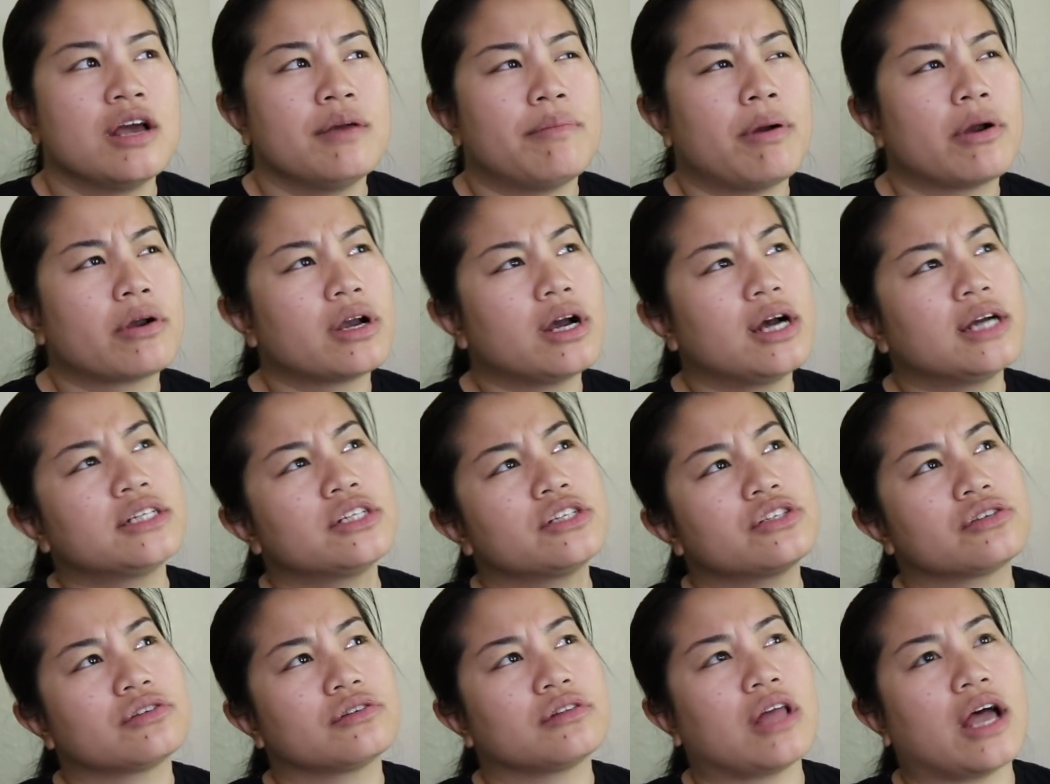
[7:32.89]

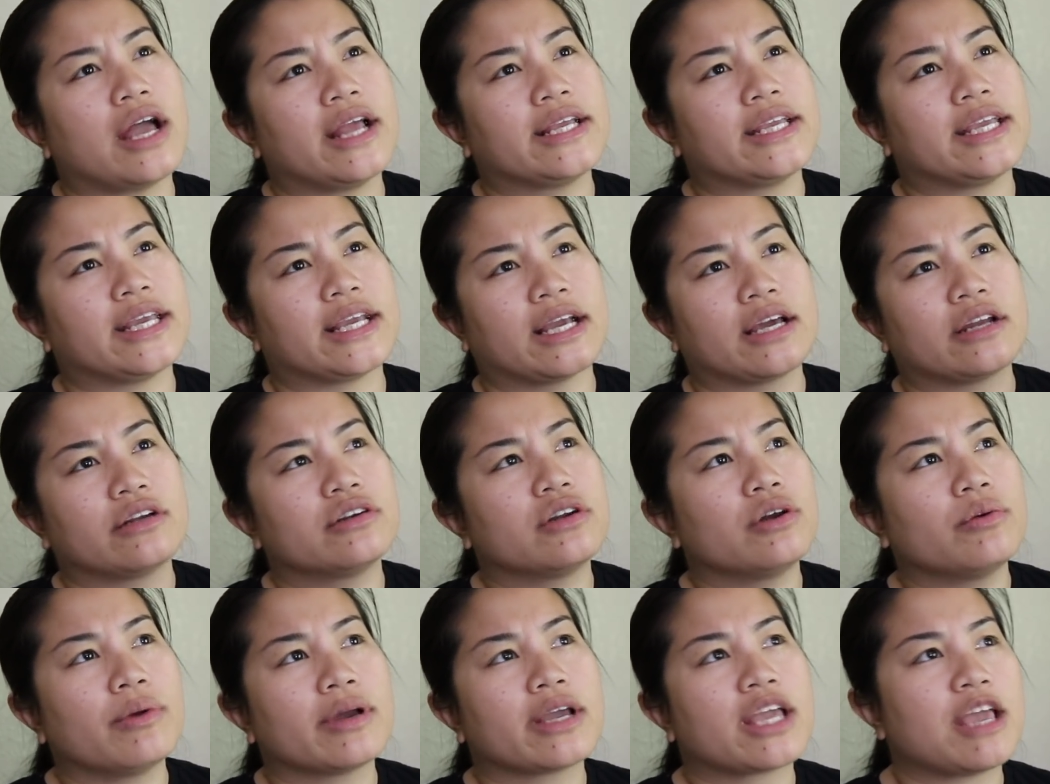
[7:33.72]
Pocahontas or Lion King, I don't
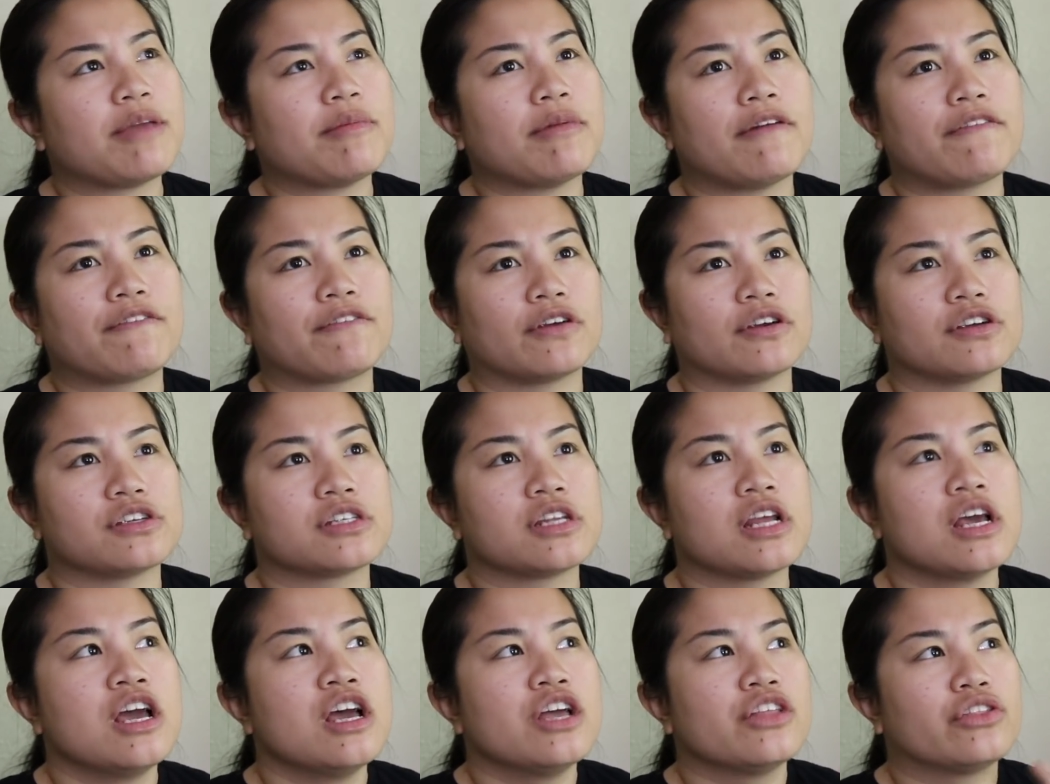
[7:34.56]
know what came out first.